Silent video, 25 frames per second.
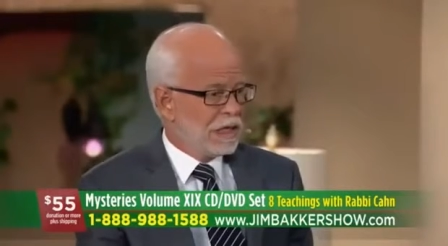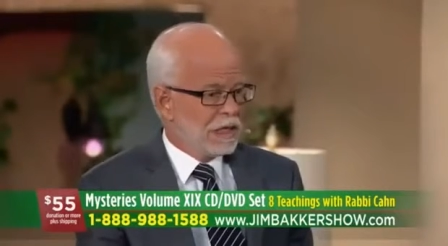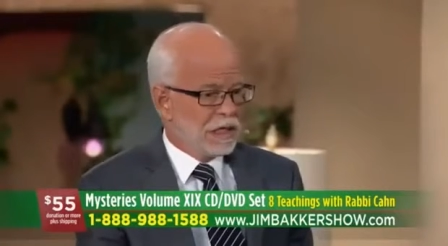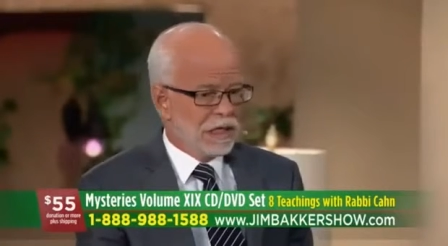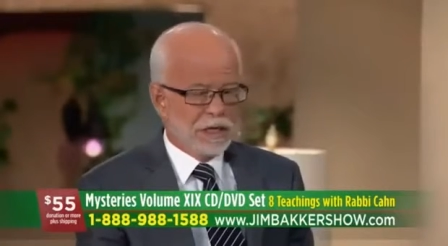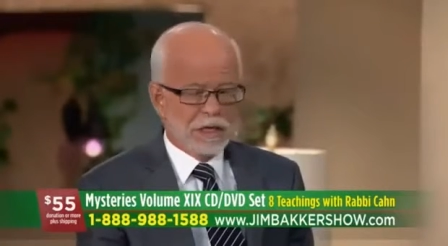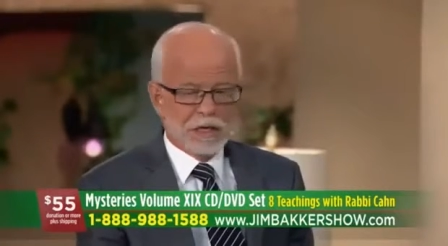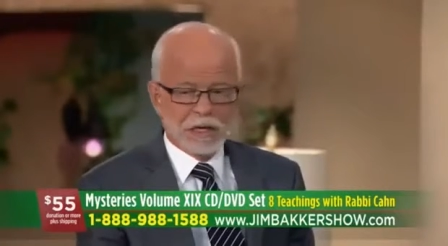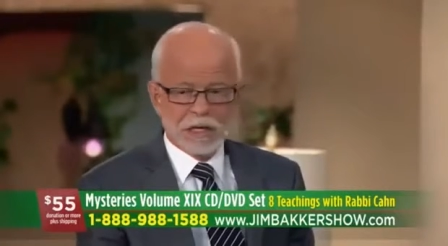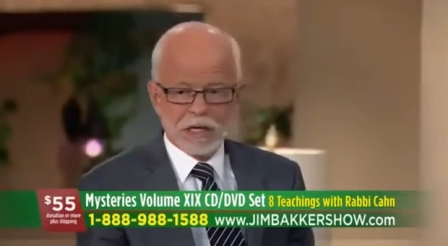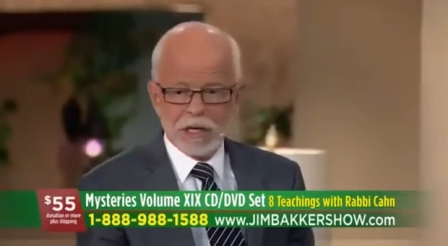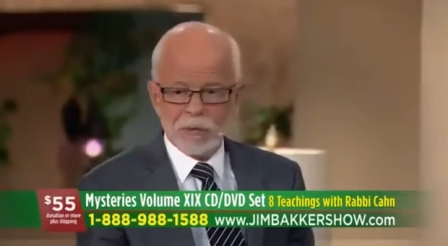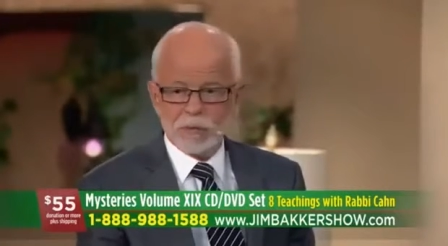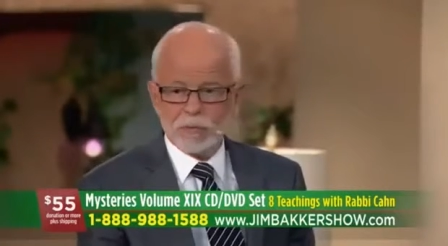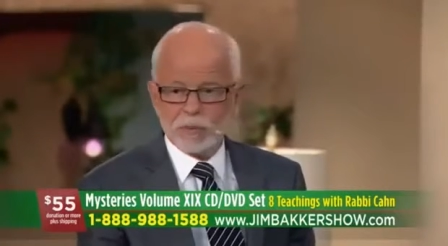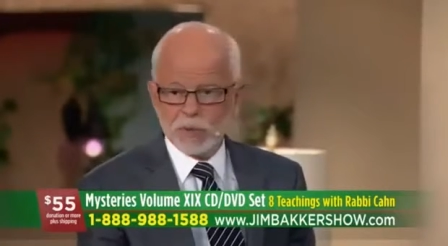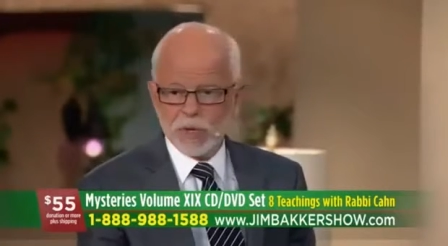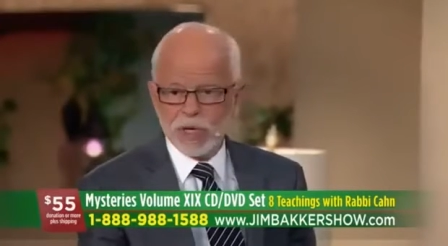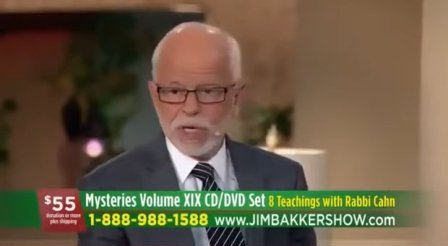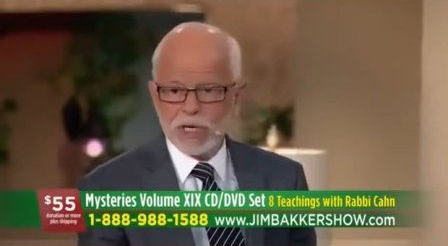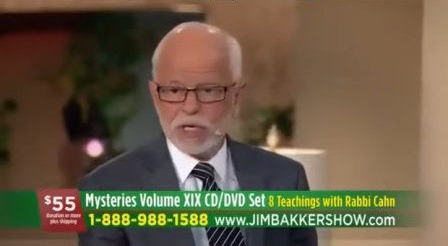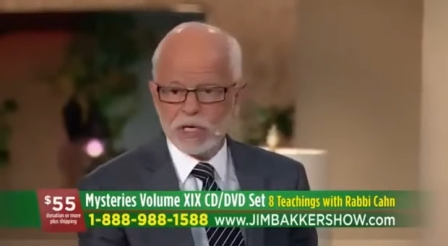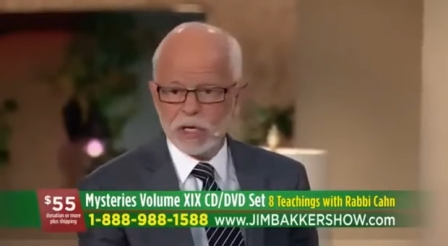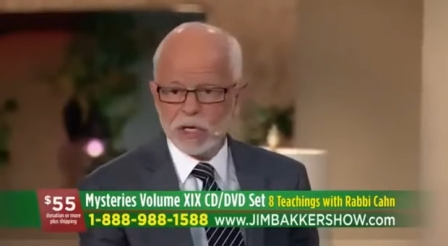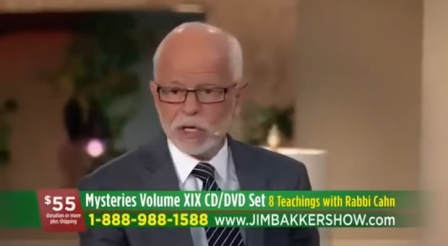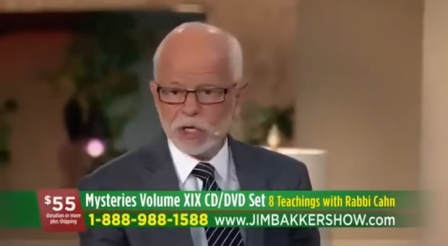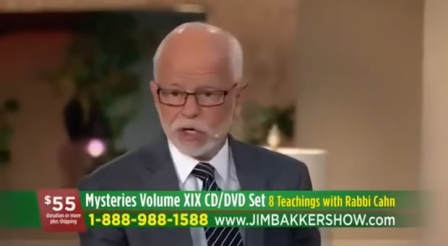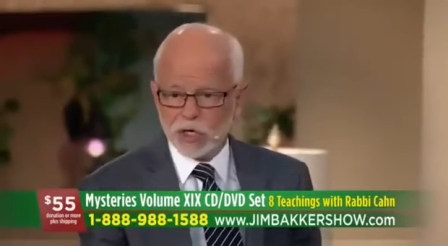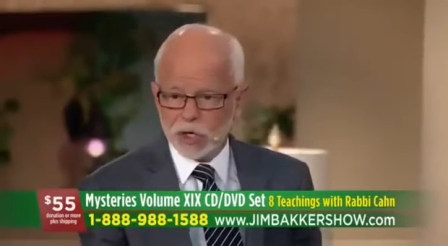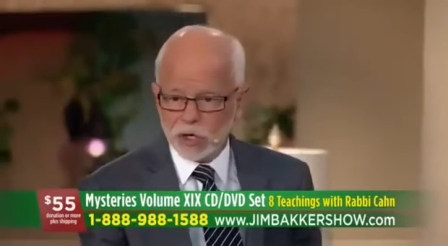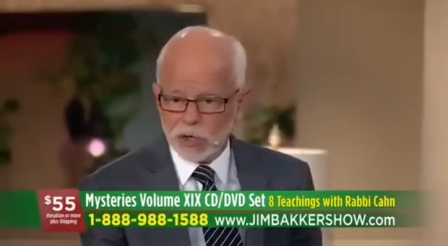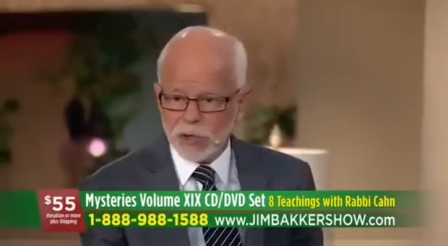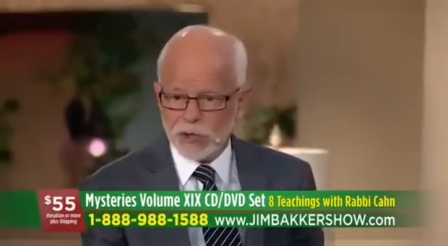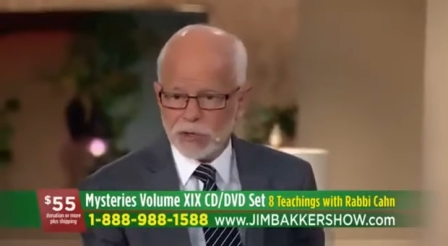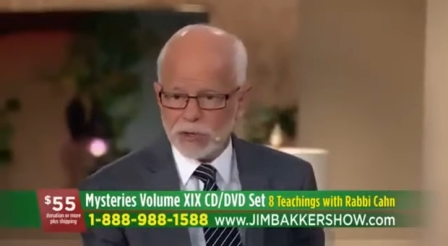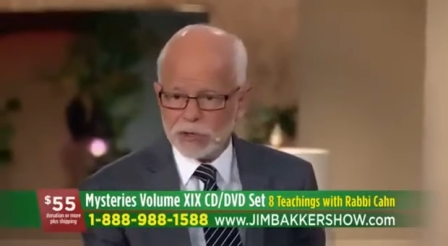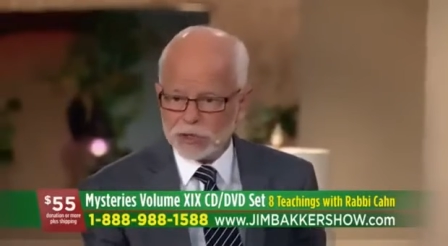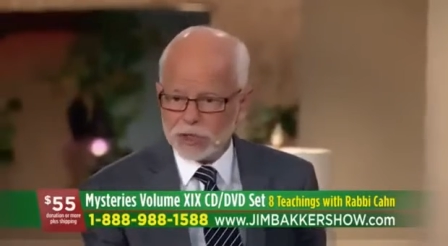literally prayed a
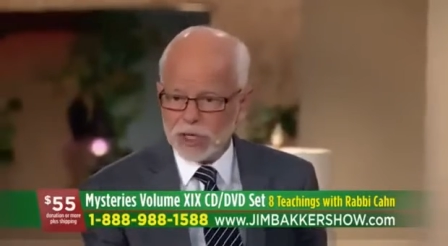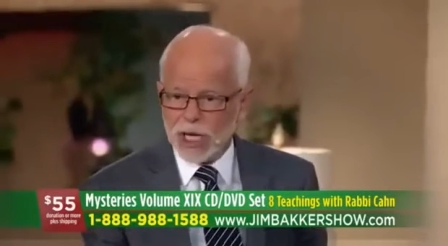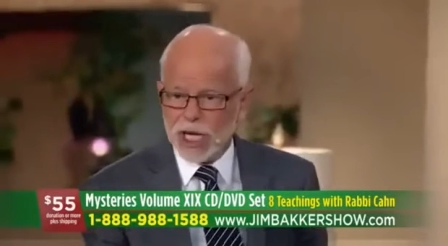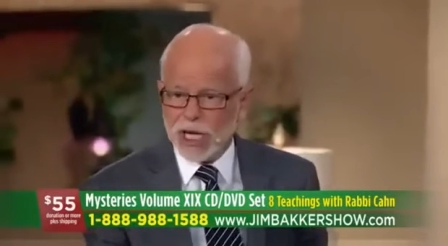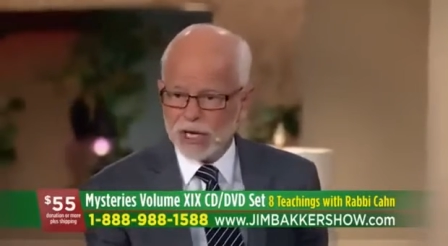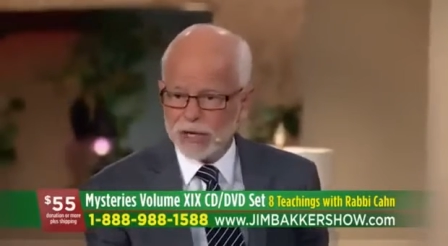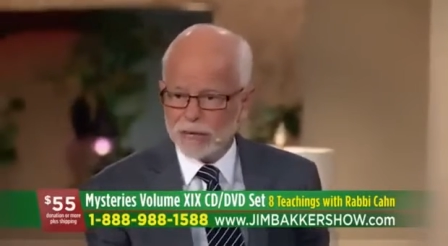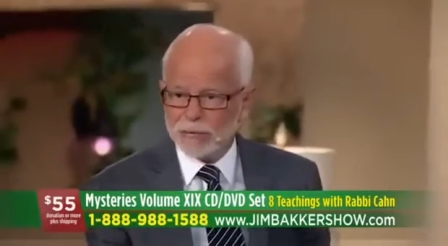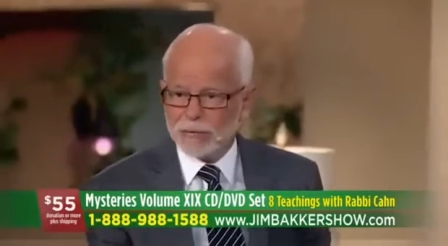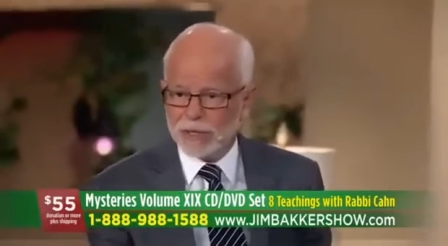curse on